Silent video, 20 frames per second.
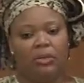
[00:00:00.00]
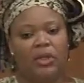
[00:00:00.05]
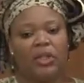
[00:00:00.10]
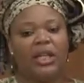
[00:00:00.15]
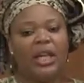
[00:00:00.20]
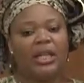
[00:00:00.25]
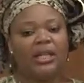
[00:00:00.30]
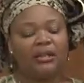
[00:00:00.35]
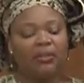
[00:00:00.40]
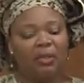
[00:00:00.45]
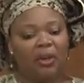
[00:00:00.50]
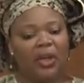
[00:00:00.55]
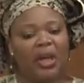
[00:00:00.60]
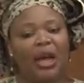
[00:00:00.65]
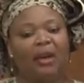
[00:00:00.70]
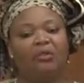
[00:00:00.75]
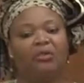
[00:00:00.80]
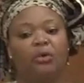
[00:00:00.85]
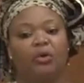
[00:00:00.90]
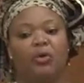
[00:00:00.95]
just for
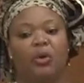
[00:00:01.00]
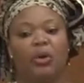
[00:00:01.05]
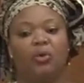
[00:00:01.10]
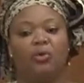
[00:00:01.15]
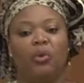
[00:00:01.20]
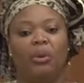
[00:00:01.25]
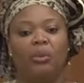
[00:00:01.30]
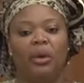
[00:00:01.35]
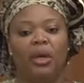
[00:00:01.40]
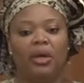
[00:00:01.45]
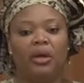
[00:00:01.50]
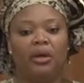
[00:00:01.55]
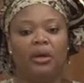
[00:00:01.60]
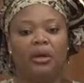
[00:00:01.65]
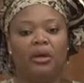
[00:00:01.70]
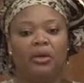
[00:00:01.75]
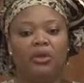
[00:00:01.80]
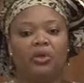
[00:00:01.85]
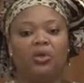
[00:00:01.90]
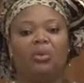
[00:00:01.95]
the Ivorian women
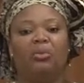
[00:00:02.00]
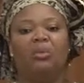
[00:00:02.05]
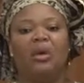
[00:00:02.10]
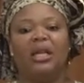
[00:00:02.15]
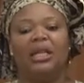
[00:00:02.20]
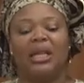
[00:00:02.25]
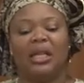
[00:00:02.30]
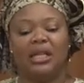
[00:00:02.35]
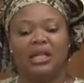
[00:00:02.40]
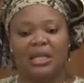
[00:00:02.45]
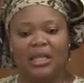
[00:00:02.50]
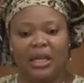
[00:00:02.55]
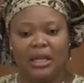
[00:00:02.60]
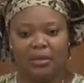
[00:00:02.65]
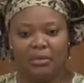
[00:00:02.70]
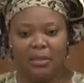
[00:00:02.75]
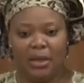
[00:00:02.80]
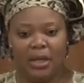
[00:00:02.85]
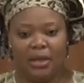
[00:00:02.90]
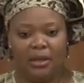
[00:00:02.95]
to make their
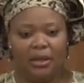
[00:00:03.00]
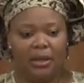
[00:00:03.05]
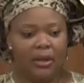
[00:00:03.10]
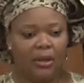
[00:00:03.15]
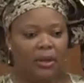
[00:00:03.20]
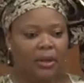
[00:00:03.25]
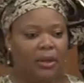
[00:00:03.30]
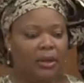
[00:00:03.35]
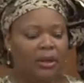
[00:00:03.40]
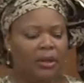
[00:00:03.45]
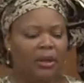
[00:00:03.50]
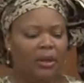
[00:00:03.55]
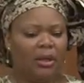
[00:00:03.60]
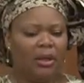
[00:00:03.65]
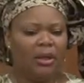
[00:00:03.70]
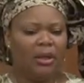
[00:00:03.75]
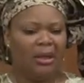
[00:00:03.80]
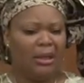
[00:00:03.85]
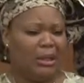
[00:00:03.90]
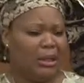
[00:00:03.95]
statement.
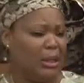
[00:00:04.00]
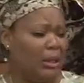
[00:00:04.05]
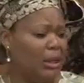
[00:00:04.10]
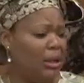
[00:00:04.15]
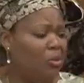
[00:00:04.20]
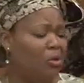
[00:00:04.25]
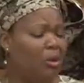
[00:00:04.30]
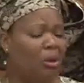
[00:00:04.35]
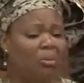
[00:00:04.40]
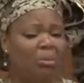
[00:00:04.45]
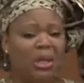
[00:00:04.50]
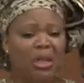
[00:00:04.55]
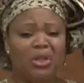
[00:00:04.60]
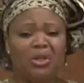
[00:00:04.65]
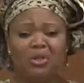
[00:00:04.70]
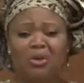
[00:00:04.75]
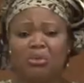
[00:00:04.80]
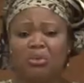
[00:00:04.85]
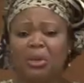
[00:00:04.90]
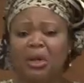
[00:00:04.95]
She said, one
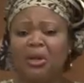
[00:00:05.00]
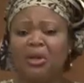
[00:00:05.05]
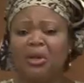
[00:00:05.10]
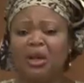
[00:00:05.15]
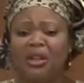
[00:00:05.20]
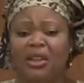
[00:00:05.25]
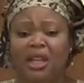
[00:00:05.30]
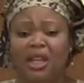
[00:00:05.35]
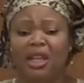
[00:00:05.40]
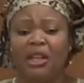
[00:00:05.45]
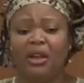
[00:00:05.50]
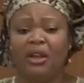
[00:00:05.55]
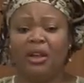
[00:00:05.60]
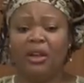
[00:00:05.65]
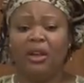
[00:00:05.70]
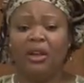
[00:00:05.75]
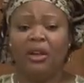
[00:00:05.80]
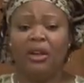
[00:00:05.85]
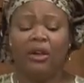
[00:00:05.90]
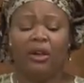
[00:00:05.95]
minute should be nothing.
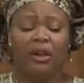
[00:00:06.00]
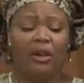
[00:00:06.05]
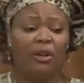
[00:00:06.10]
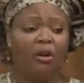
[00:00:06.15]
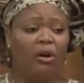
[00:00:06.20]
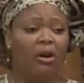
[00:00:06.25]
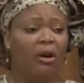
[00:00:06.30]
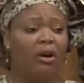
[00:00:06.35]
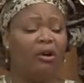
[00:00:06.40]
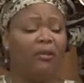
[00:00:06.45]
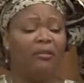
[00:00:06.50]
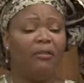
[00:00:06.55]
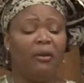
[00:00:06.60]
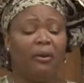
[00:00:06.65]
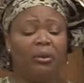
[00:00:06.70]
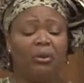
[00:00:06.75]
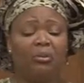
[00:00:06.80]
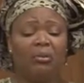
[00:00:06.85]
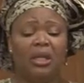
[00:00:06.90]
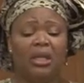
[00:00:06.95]
Call her
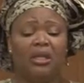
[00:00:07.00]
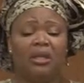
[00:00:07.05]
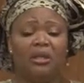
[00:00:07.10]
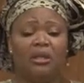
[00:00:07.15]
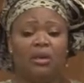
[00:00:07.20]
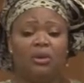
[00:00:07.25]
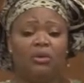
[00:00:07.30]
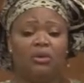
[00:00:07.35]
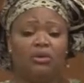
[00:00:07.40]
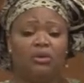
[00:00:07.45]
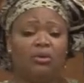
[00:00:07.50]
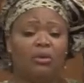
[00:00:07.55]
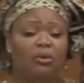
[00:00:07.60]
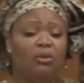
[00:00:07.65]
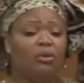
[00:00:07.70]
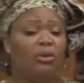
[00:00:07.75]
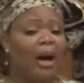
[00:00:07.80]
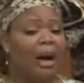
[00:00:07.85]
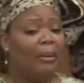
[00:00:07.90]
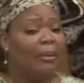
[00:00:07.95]
foreign minister, who,
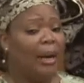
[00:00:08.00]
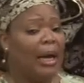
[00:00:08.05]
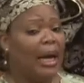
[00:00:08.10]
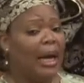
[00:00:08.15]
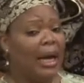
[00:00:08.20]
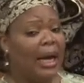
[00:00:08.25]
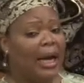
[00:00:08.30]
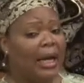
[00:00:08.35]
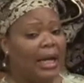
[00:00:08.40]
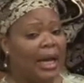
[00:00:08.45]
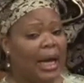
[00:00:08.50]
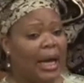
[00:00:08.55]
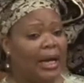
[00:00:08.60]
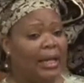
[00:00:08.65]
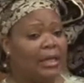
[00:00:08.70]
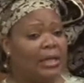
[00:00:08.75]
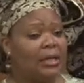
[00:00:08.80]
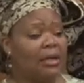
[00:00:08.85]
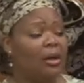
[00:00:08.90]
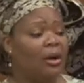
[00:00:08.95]
who are my
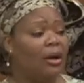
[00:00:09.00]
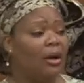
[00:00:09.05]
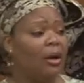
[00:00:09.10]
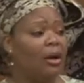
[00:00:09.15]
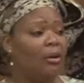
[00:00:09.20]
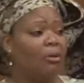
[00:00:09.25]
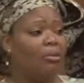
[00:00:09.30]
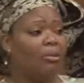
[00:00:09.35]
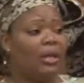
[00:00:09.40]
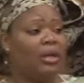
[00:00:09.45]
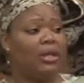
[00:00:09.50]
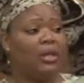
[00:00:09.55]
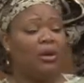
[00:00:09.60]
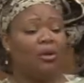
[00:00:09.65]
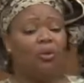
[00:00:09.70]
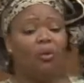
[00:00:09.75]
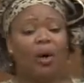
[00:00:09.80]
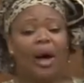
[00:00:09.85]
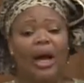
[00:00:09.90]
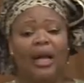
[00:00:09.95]
allies?
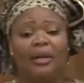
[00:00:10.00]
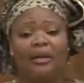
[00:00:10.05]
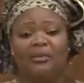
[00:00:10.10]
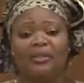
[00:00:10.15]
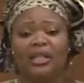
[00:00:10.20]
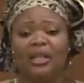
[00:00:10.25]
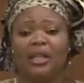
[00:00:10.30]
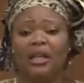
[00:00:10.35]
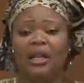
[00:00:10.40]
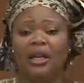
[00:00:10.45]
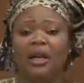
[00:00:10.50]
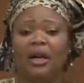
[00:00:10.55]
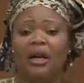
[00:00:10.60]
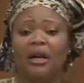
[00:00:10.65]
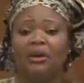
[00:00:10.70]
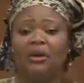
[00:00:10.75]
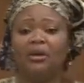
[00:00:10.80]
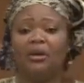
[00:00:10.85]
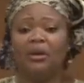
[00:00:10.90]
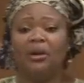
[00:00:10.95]
President Wade of
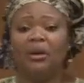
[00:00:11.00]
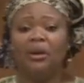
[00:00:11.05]
Senegal,